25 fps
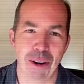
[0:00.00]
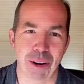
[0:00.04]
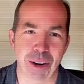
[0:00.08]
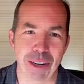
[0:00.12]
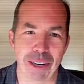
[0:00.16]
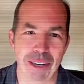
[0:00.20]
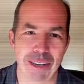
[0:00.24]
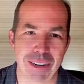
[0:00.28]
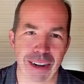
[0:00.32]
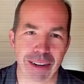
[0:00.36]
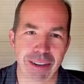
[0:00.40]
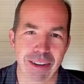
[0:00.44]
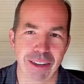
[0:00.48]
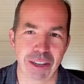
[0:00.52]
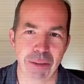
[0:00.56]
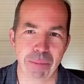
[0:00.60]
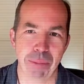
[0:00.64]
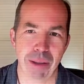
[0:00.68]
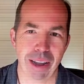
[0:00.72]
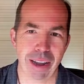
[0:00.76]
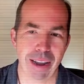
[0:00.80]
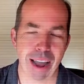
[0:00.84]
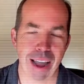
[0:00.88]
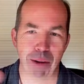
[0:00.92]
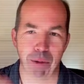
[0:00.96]
or didn't
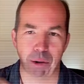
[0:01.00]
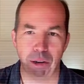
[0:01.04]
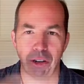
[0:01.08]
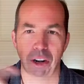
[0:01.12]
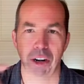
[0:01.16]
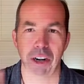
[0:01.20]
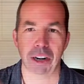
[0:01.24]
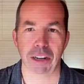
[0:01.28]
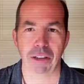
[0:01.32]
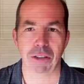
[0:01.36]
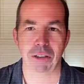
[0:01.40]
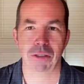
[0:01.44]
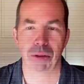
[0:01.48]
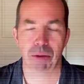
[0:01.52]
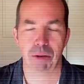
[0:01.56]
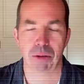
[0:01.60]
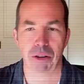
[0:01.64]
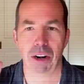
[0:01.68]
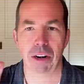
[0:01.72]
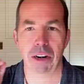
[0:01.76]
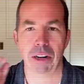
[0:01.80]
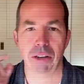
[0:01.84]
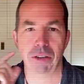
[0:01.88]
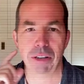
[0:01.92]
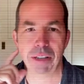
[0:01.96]
anticipate. And we're starting to we're
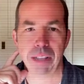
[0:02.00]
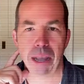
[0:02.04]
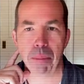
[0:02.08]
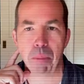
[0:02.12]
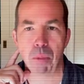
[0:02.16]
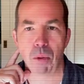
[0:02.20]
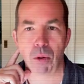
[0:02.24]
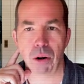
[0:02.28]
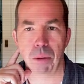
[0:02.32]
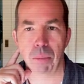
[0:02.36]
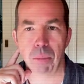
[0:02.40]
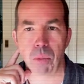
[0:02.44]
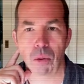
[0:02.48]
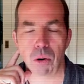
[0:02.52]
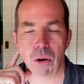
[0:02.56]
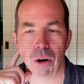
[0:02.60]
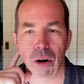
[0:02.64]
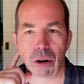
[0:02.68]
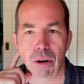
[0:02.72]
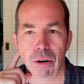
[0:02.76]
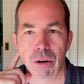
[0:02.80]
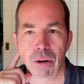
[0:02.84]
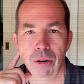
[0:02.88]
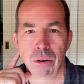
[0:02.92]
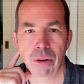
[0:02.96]
starting to see that more and
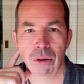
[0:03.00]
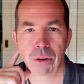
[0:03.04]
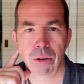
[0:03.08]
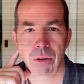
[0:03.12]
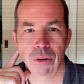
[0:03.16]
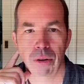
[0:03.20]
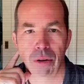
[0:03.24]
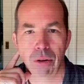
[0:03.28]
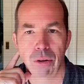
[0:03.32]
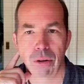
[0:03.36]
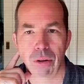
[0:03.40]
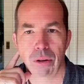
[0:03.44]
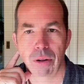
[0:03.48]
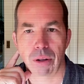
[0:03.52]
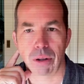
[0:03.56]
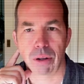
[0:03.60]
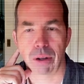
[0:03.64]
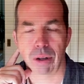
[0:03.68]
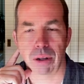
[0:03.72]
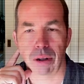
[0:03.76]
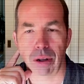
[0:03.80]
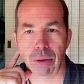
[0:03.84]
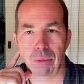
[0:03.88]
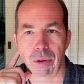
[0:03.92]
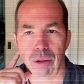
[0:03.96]
more
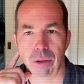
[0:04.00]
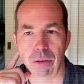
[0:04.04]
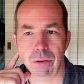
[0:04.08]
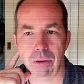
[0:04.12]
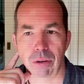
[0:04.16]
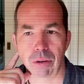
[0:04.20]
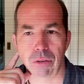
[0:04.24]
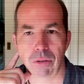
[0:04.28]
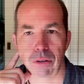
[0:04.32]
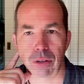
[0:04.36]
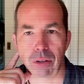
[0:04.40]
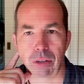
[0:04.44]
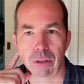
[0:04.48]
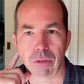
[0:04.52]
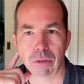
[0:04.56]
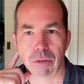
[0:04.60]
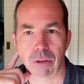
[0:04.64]
uh, with USD.